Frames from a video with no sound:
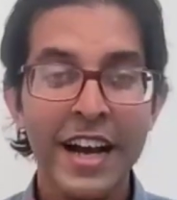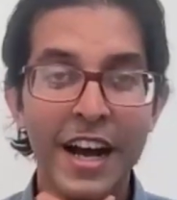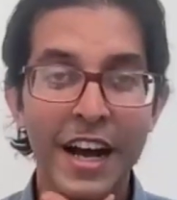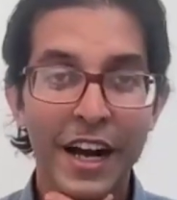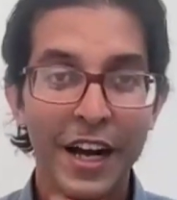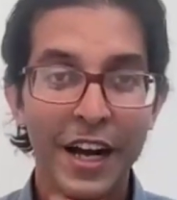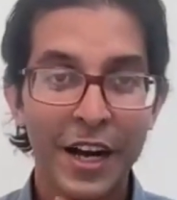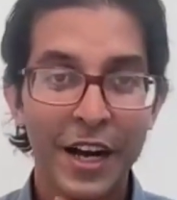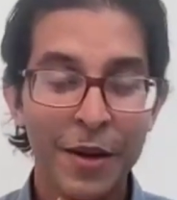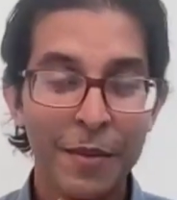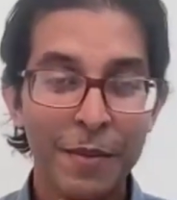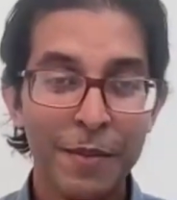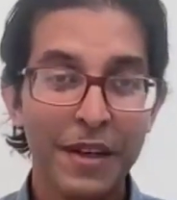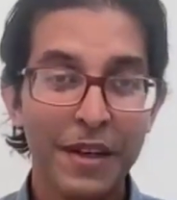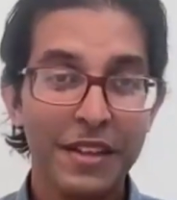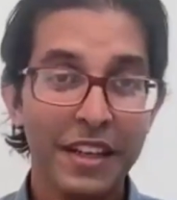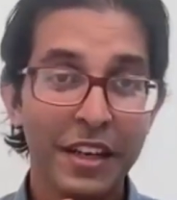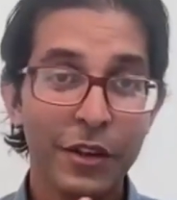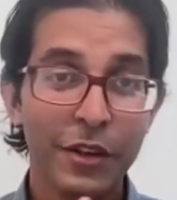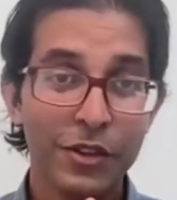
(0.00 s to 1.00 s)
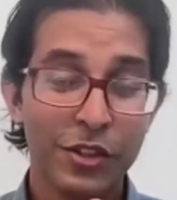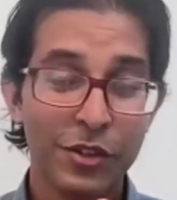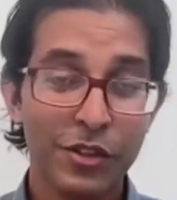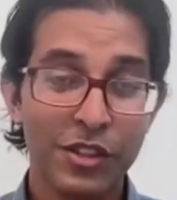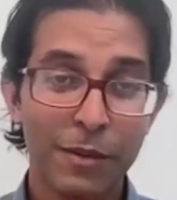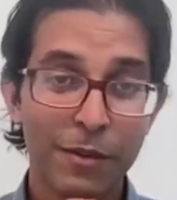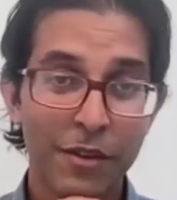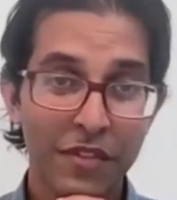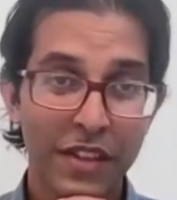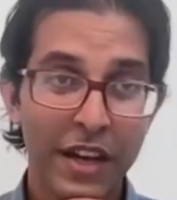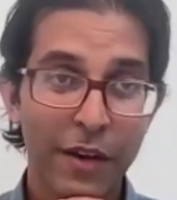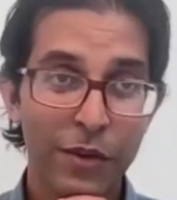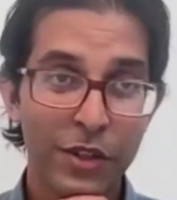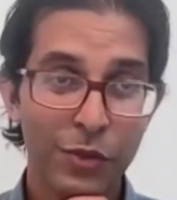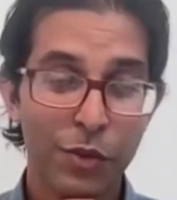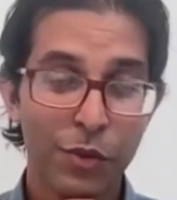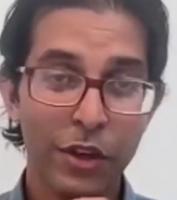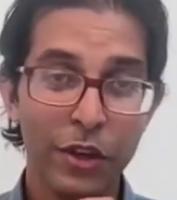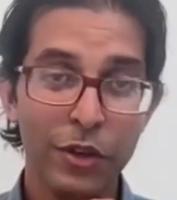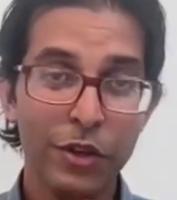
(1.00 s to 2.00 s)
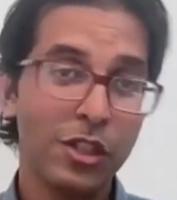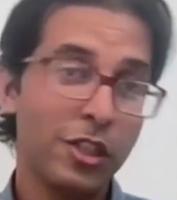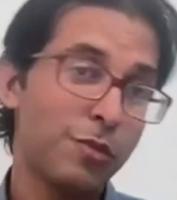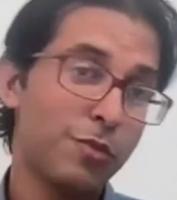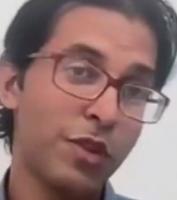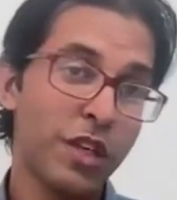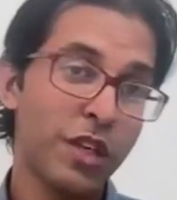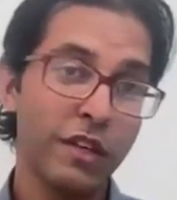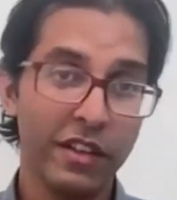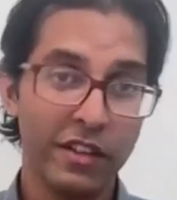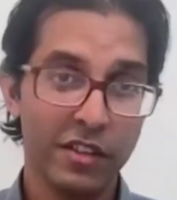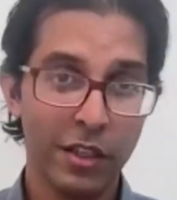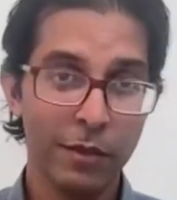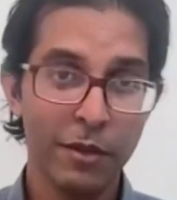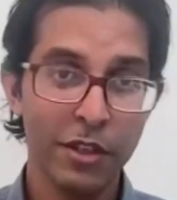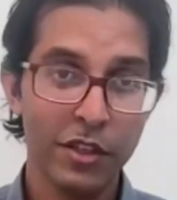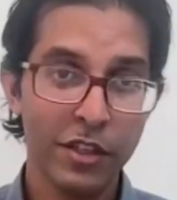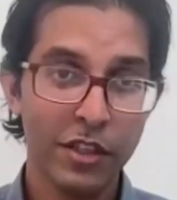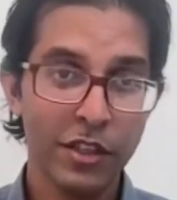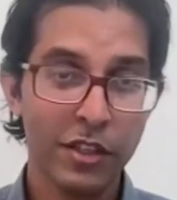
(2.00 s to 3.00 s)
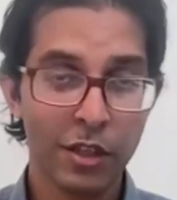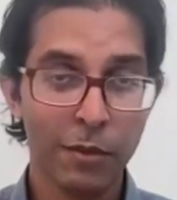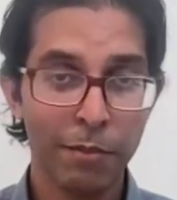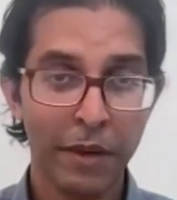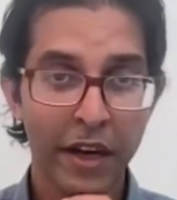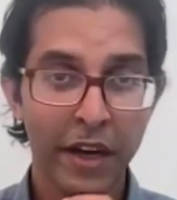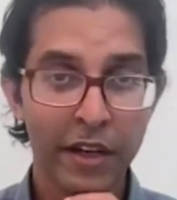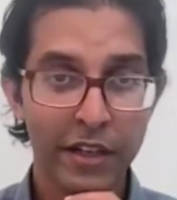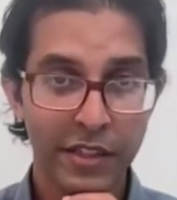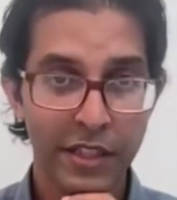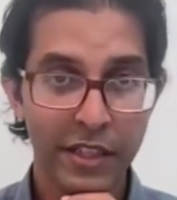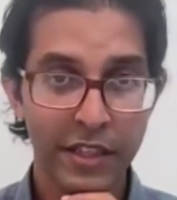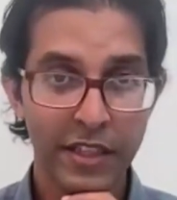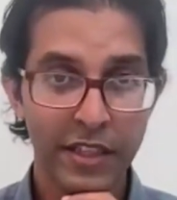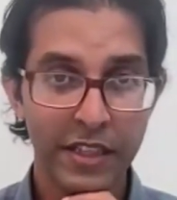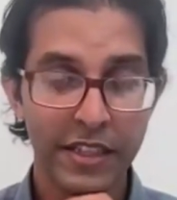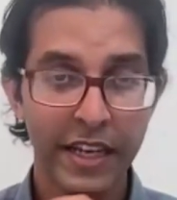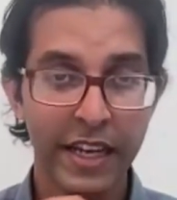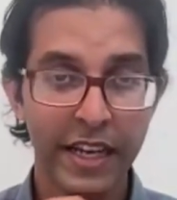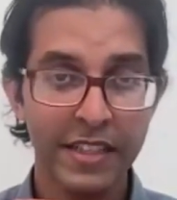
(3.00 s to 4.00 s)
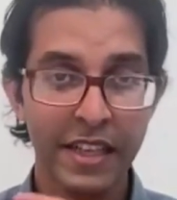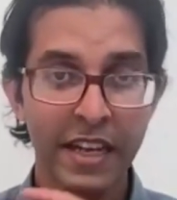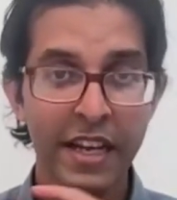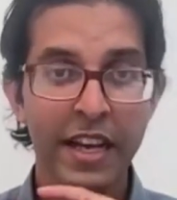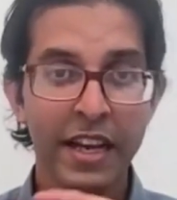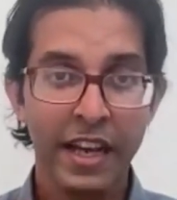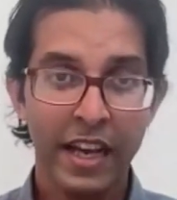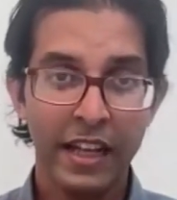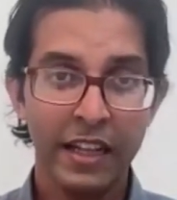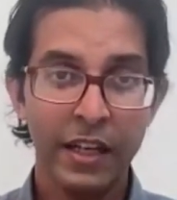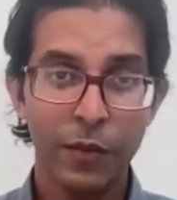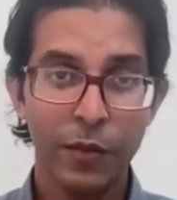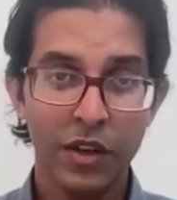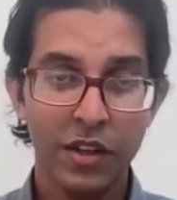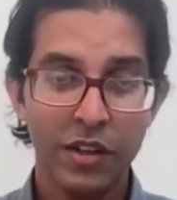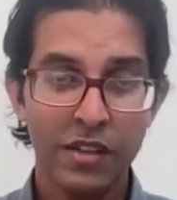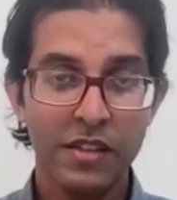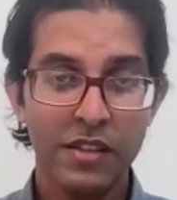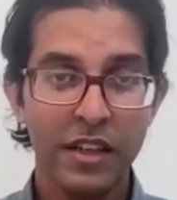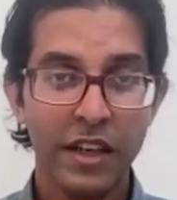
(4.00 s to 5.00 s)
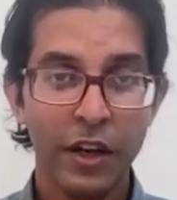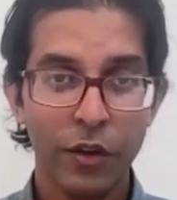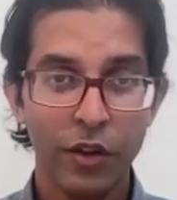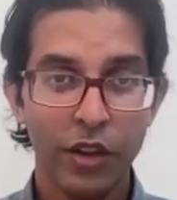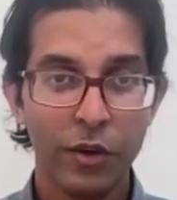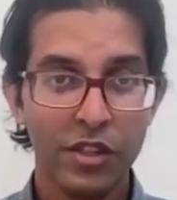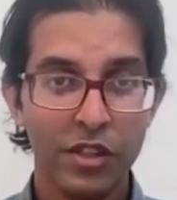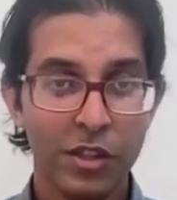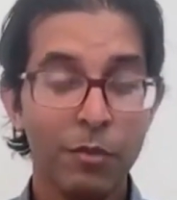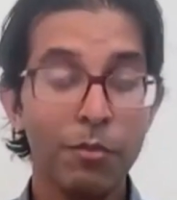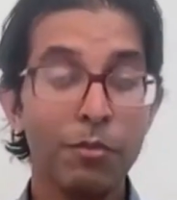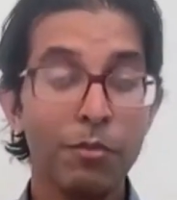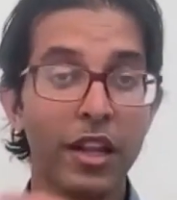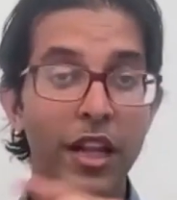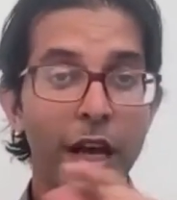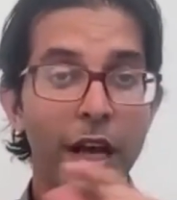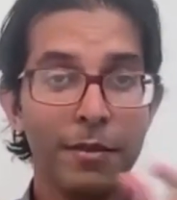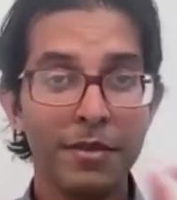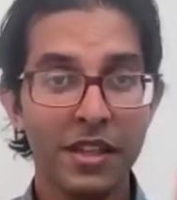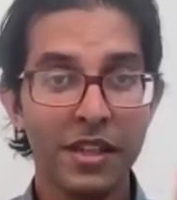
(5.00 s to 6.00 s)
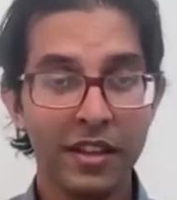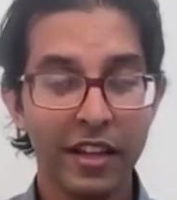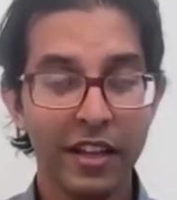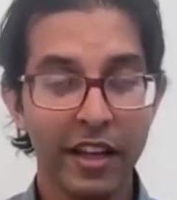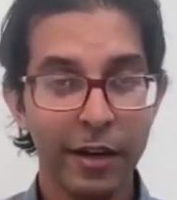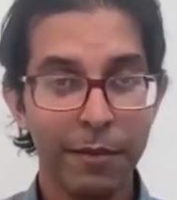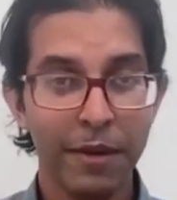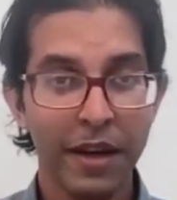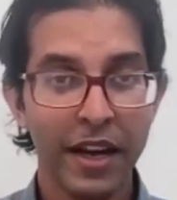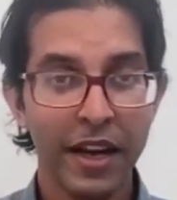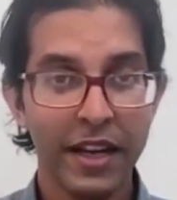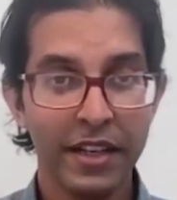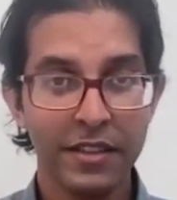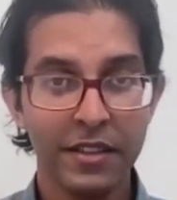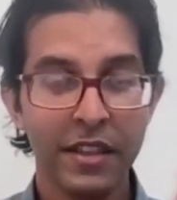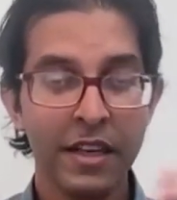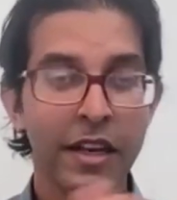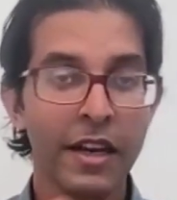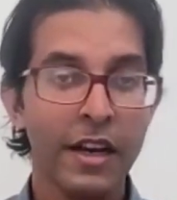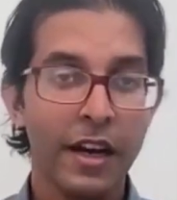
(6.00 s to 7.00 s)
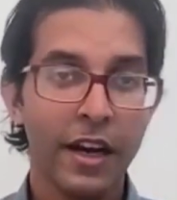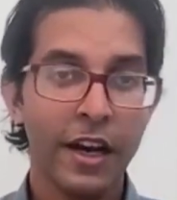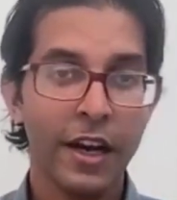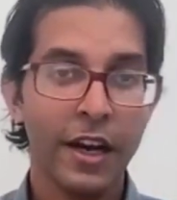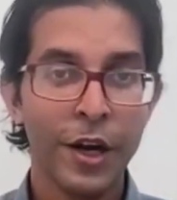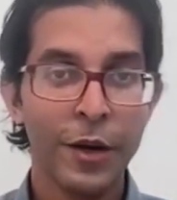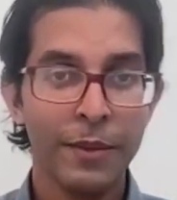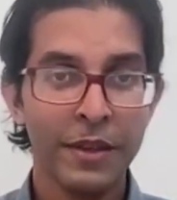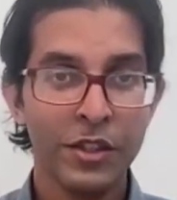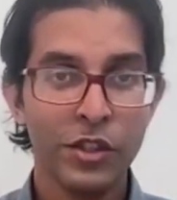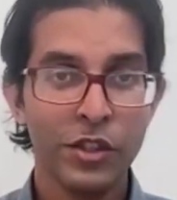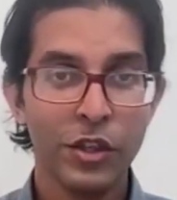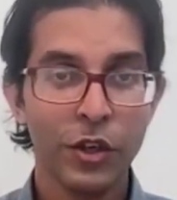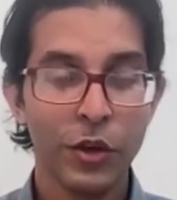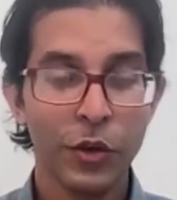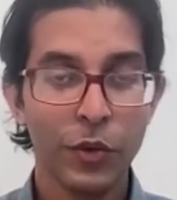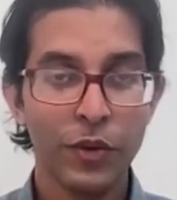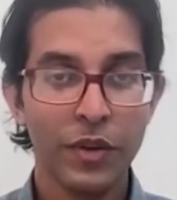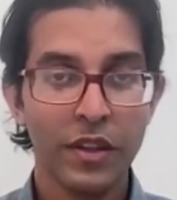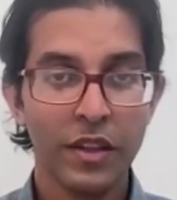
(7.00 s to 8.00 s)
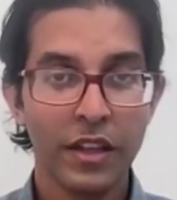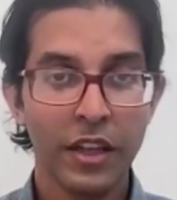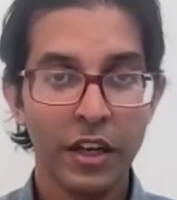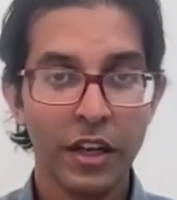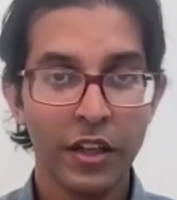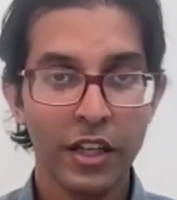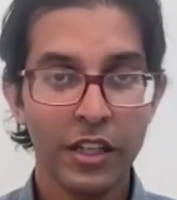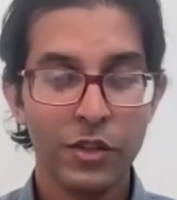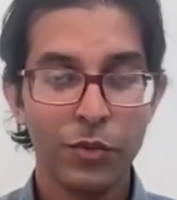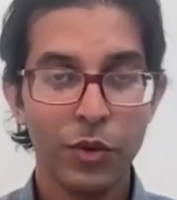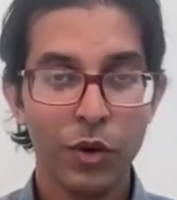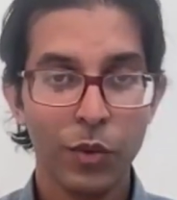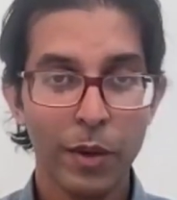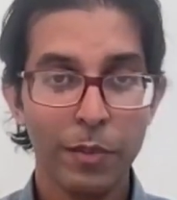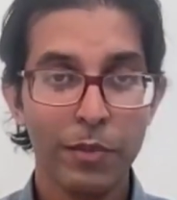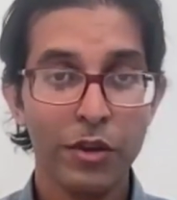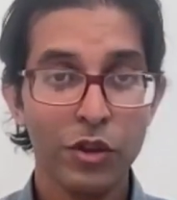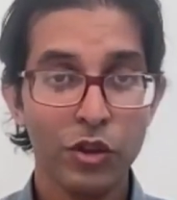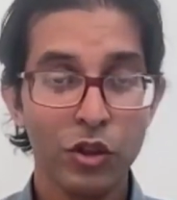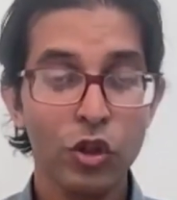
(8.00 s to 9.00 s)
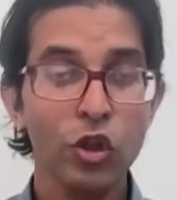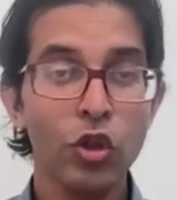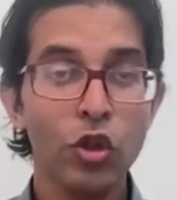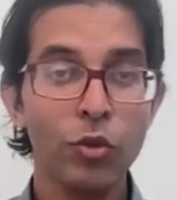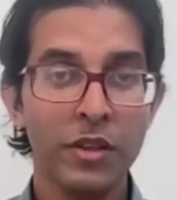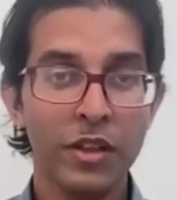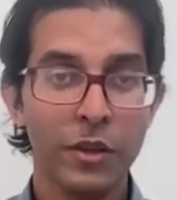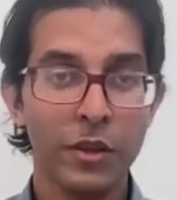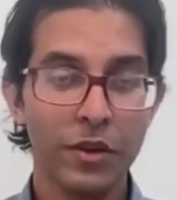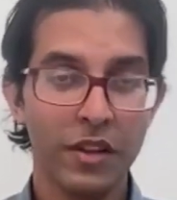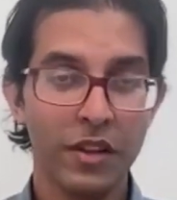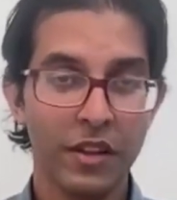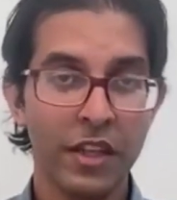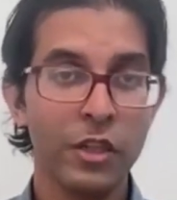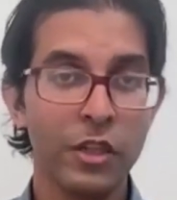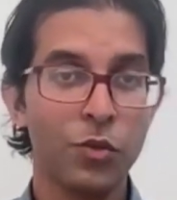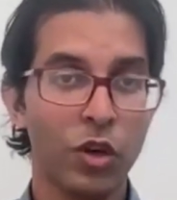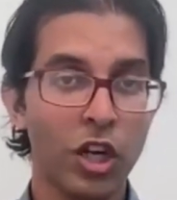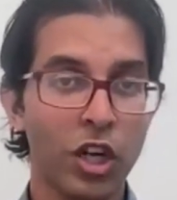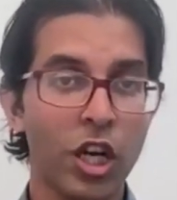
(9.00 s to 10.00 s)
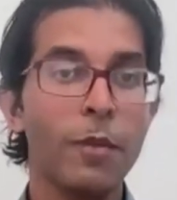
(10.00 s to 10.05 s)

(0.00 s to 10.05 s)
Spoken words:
But so some of that was we used his previous images compared to CT scans, and there was some blebs at the apex, and so that's where we presumed things were